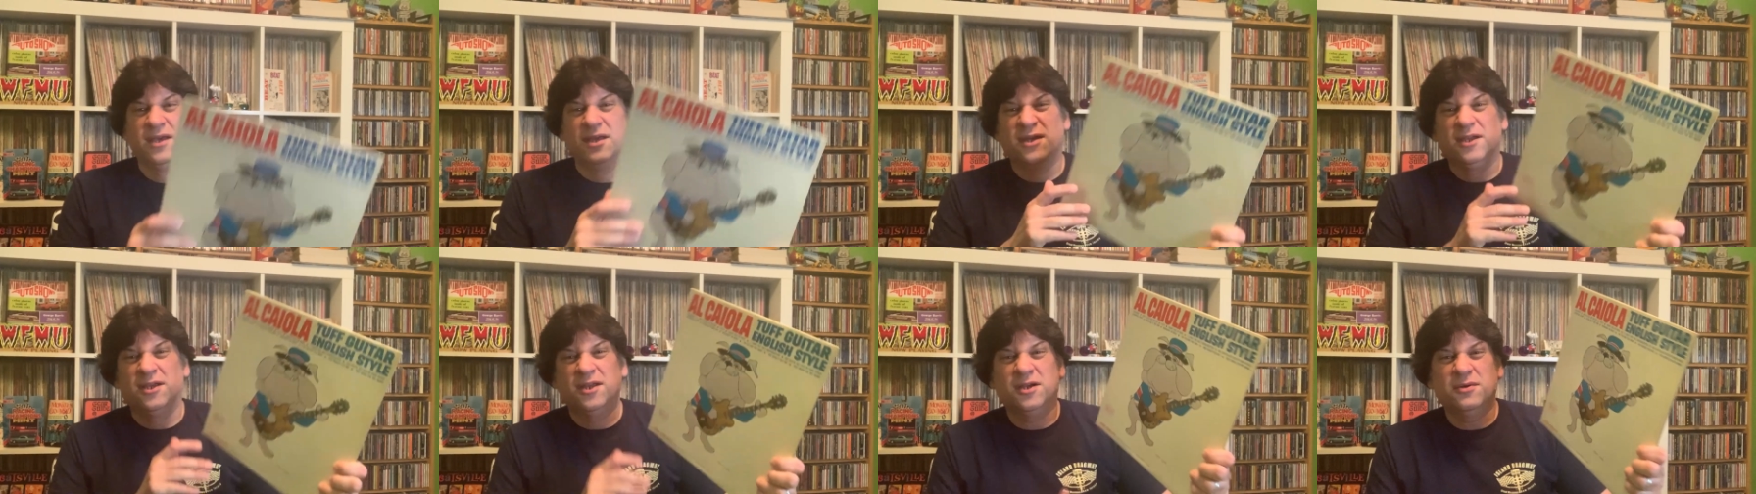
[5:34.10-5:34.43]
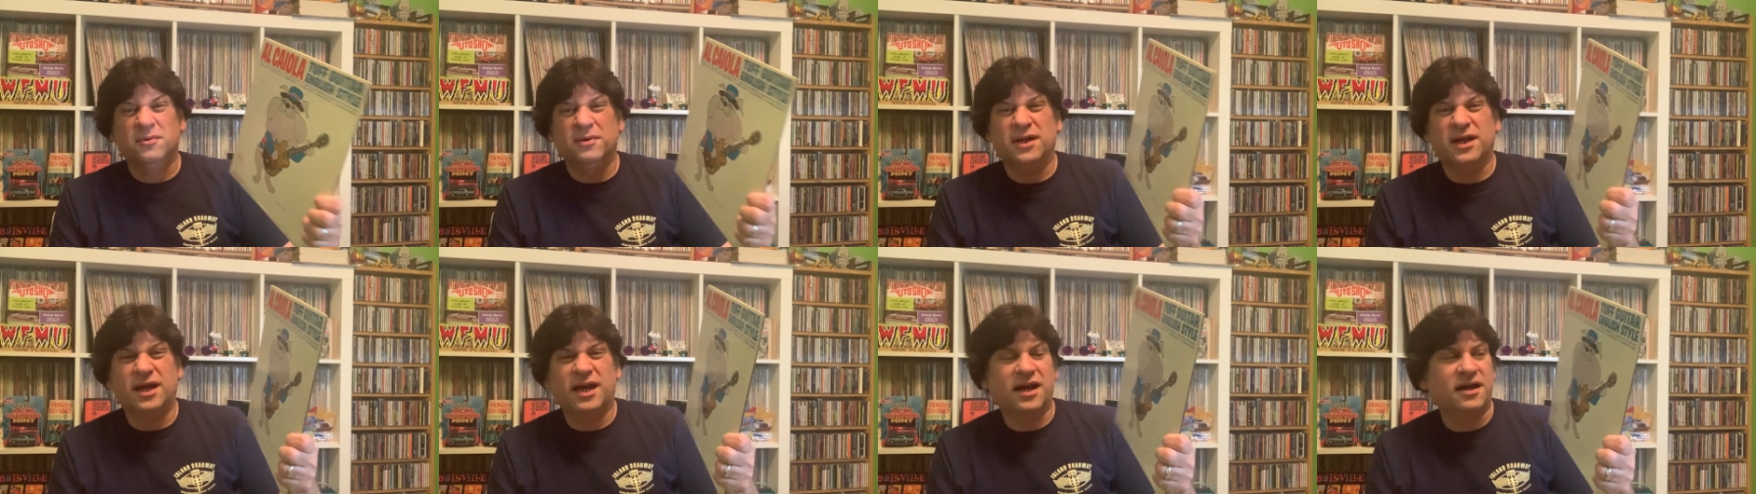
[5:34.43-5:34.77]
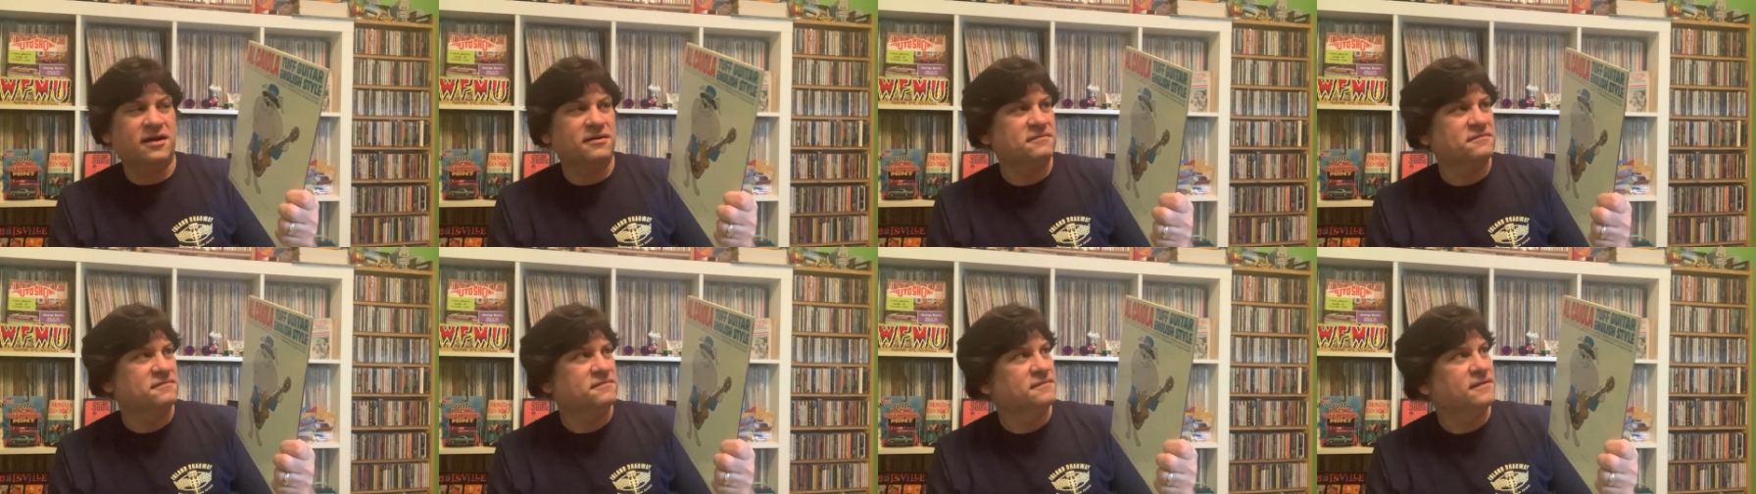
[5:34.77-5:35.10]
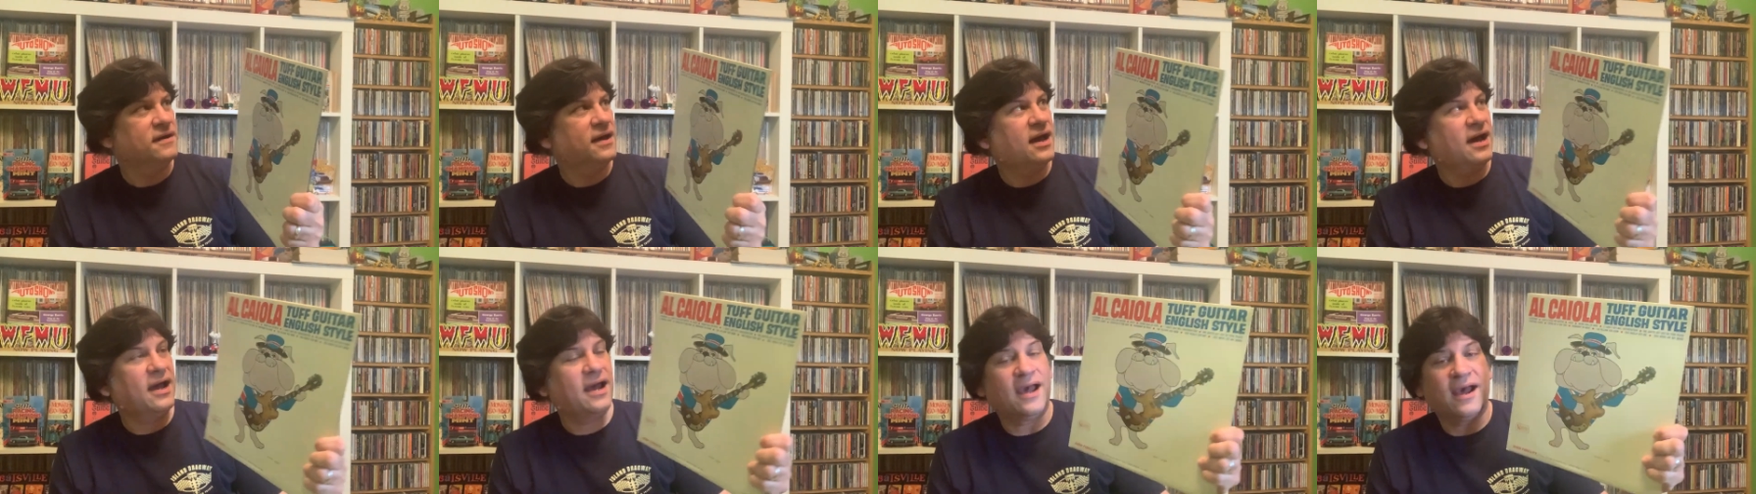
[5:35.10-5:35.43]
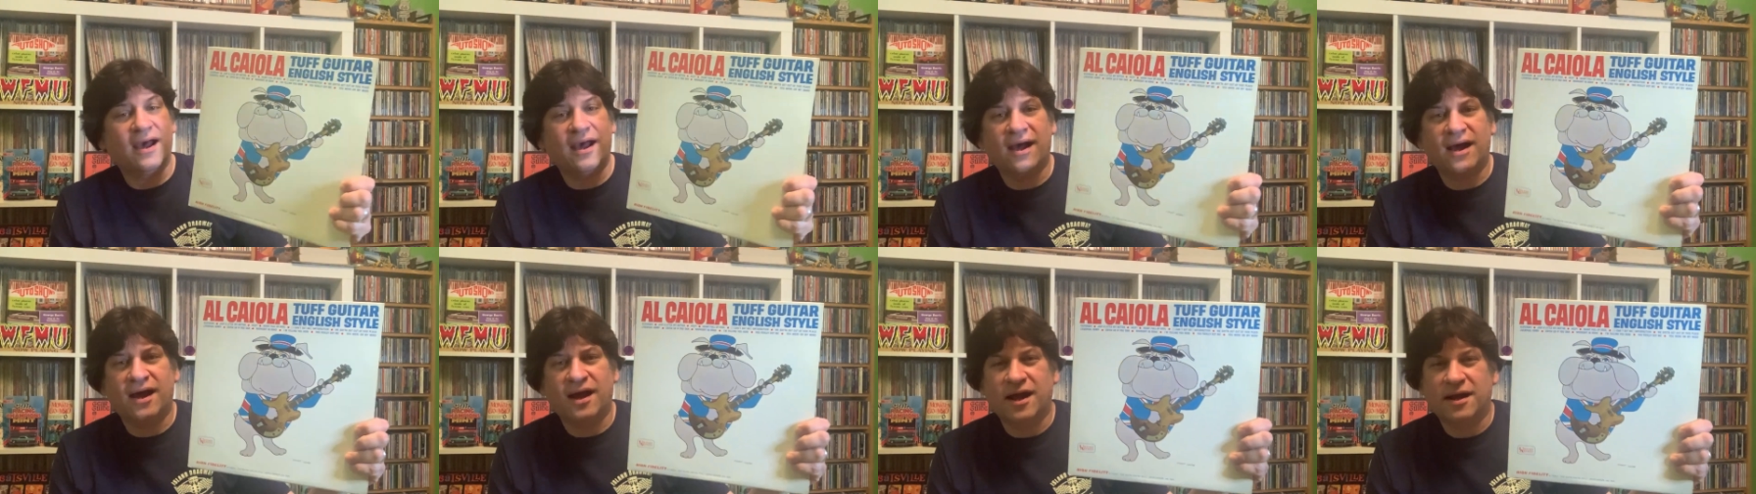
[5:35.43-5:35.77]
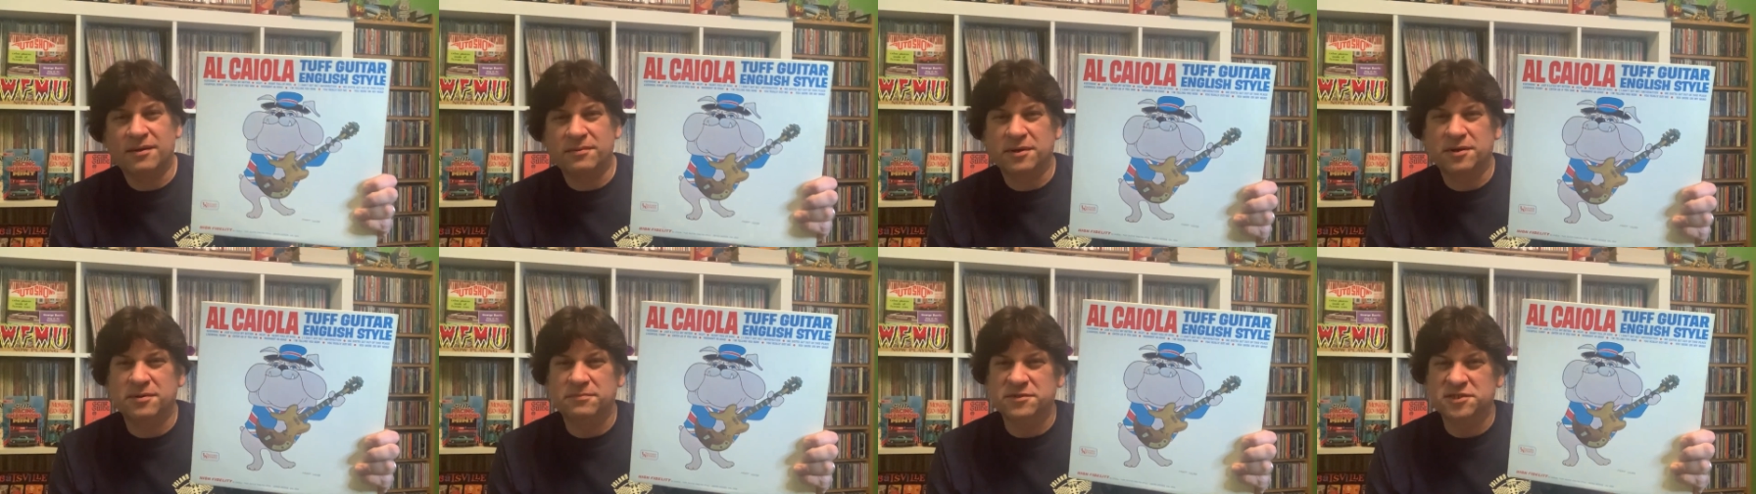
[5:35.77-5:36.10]
Here we have,
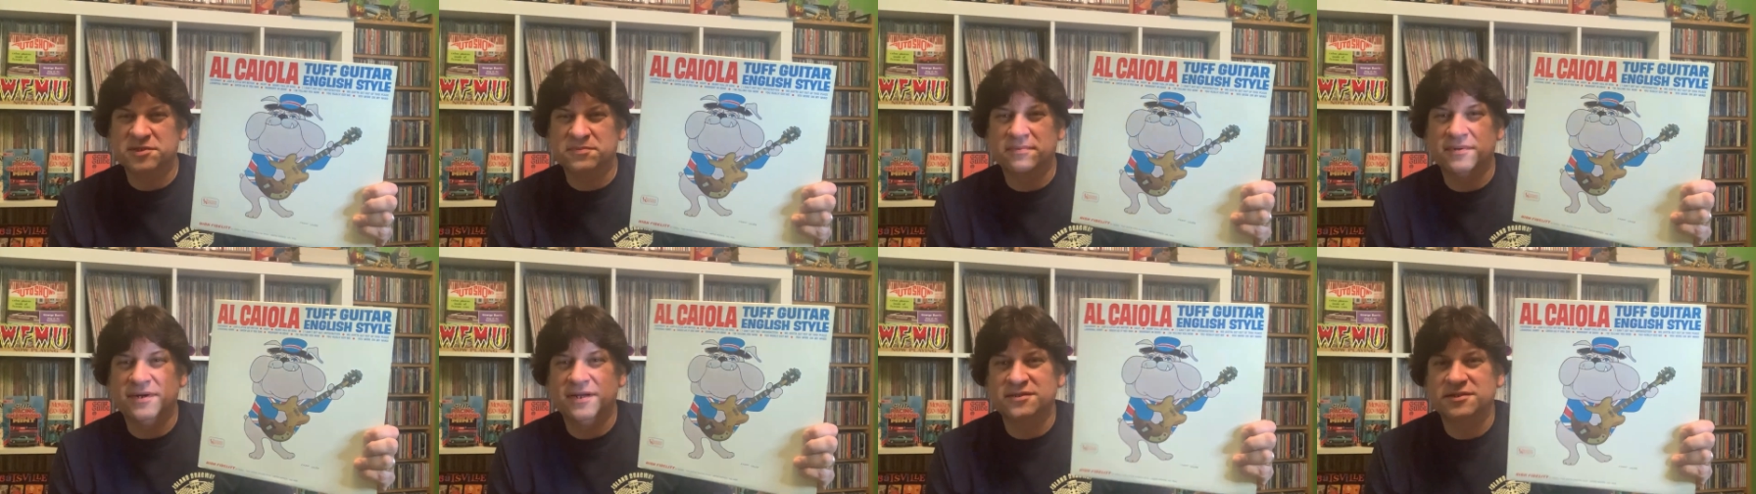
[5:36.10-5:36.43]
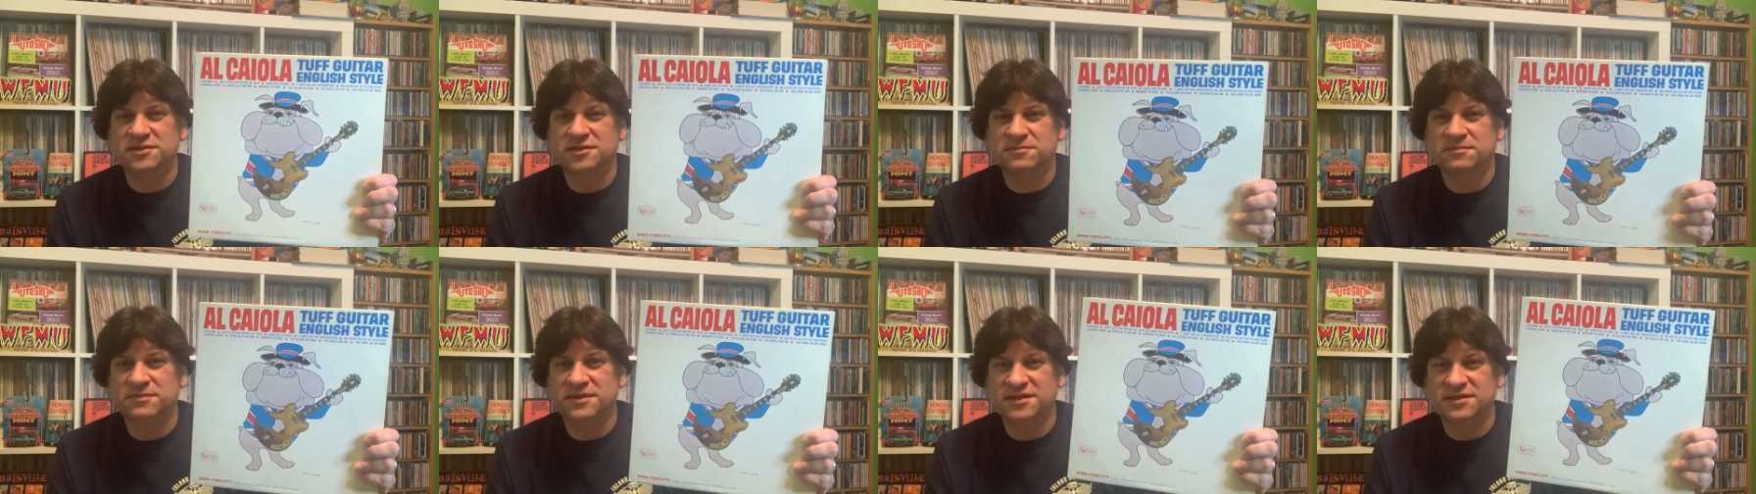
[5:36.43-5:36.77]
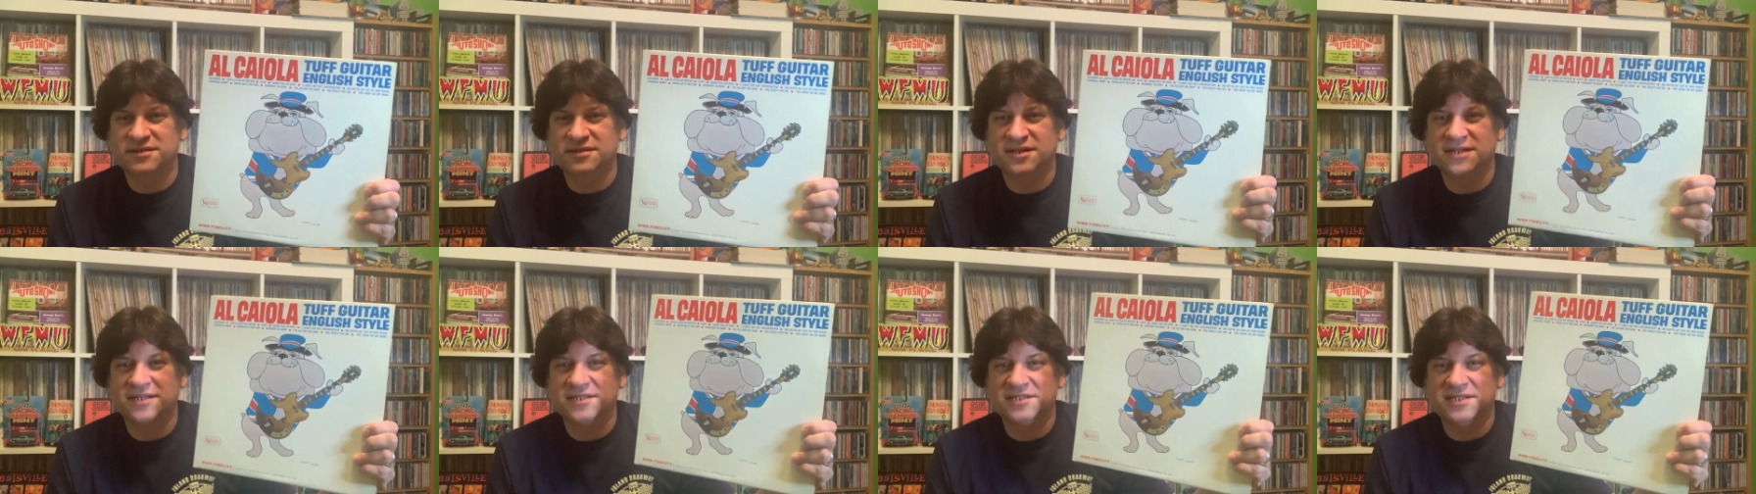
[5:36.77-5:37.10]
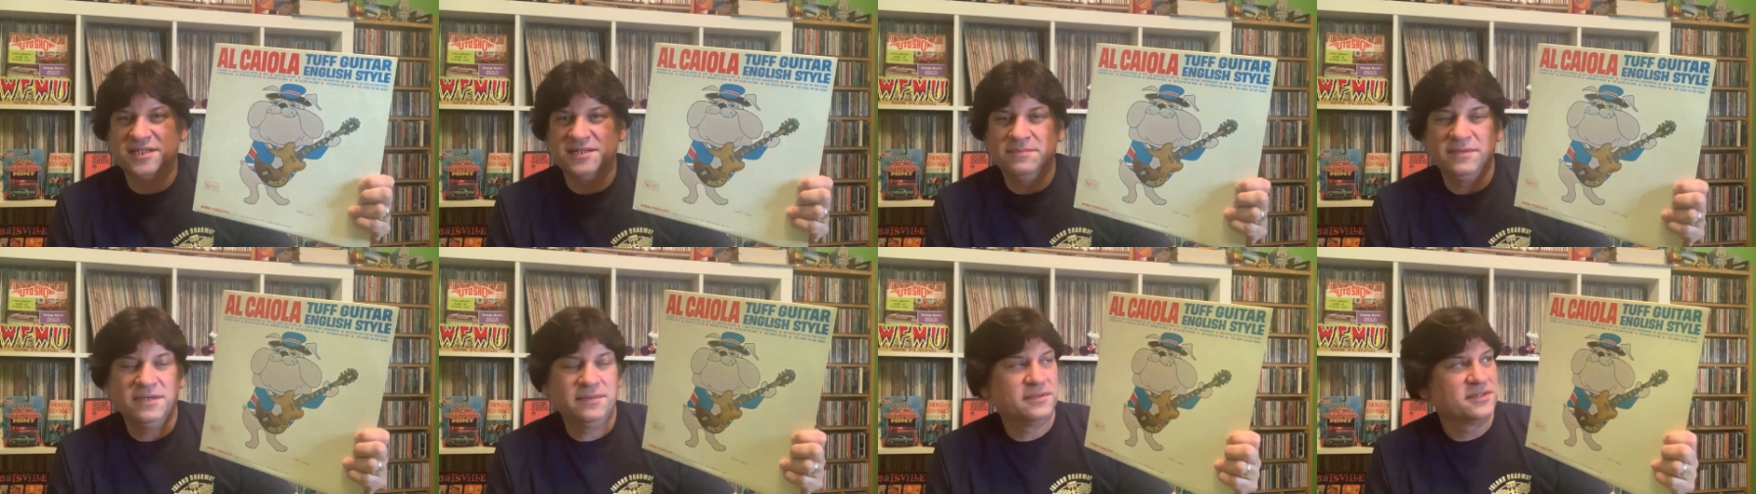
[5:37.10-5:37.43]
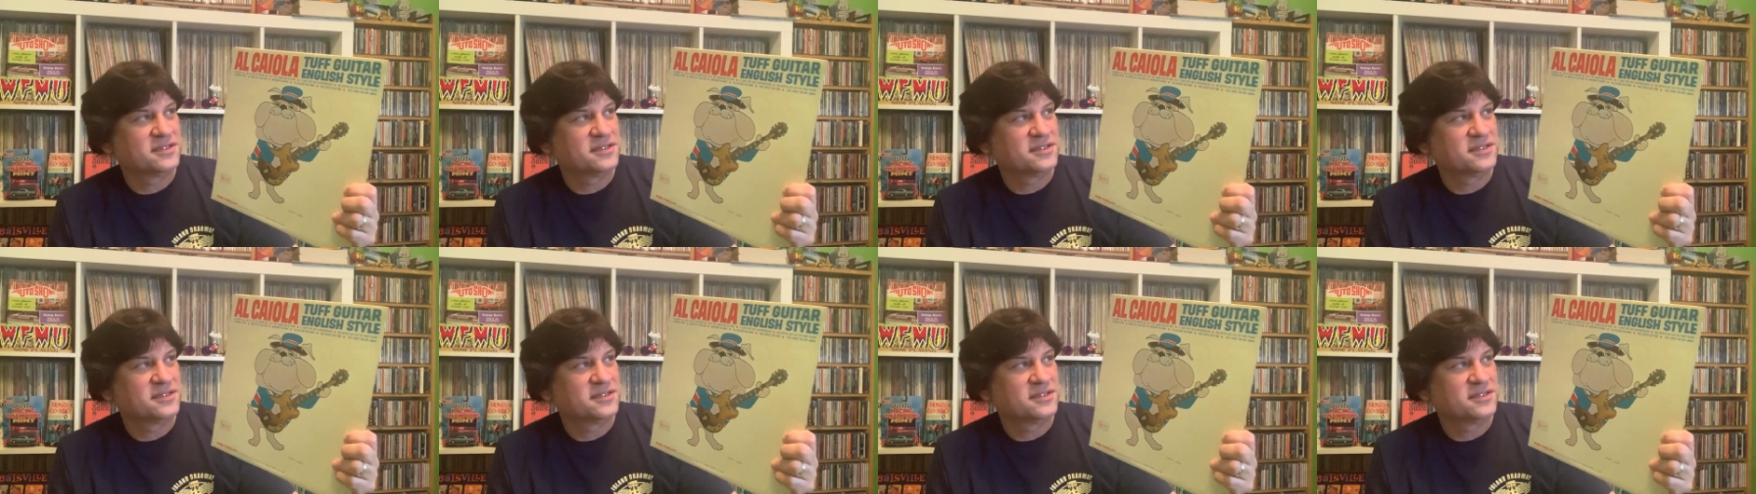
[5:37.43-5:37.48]
I'm going to mispronounce this man's last name maybe